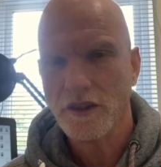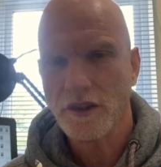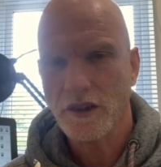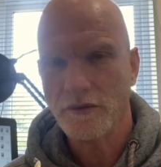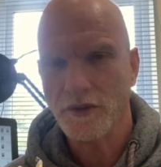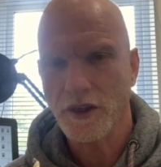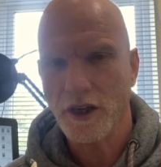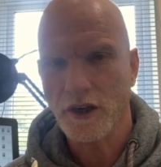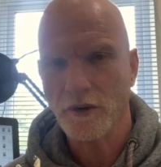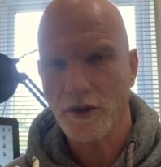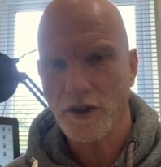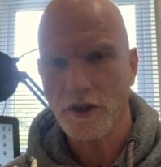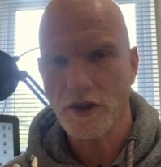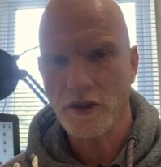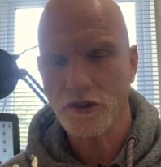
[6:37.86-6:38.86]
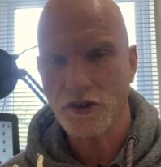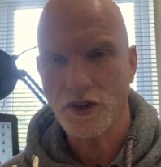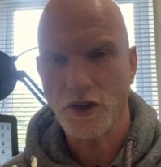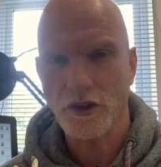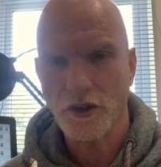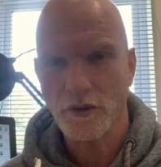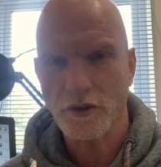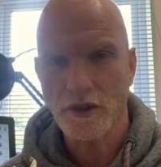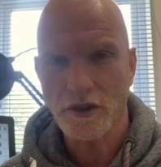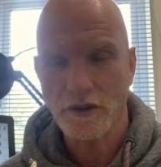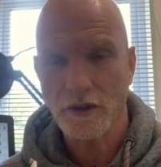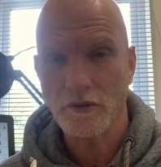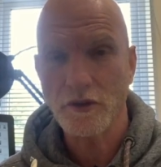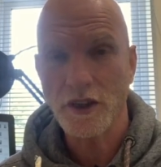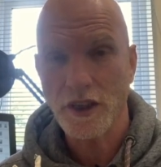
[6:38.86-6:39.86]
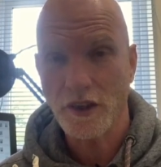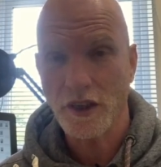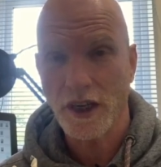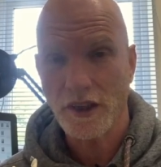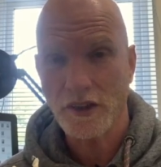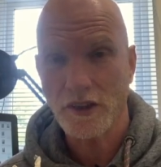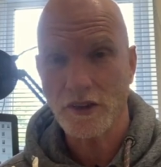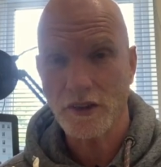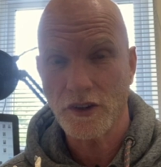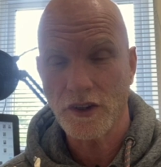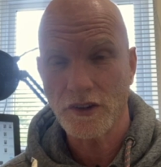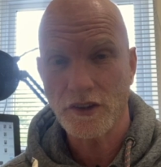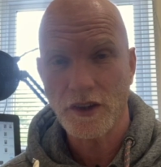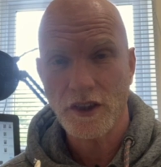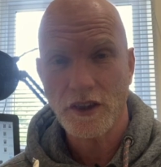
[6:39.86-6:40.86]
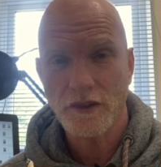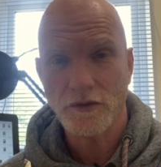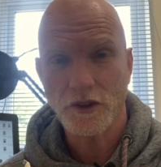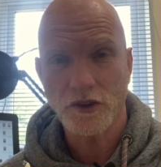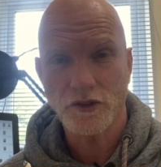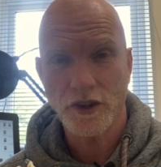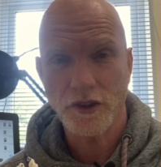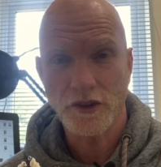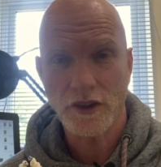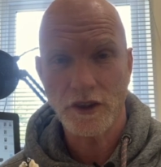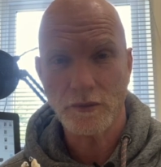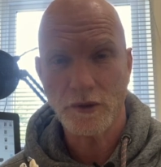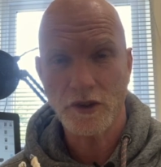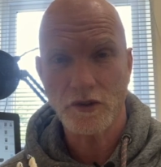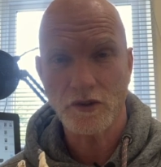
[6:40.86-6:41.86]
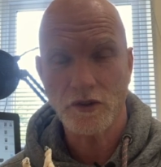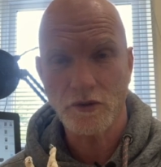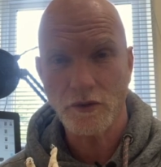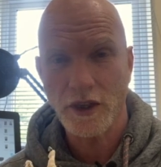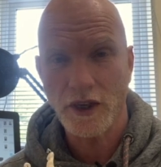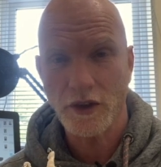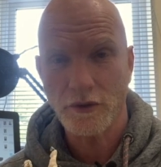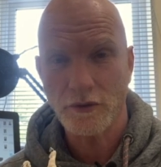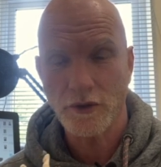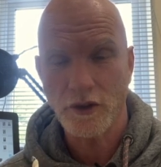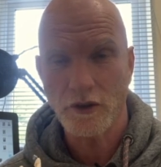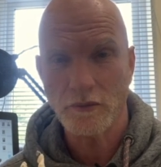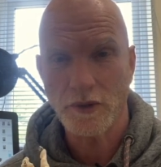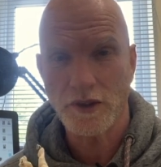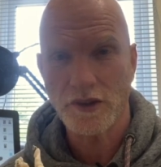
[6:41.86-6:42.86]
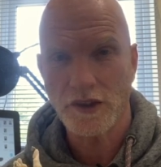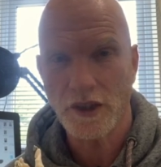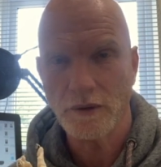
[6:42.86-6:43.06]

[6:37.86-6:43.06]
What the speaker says: a video and show you a really good exercise for strengthening the muscles around the foot. But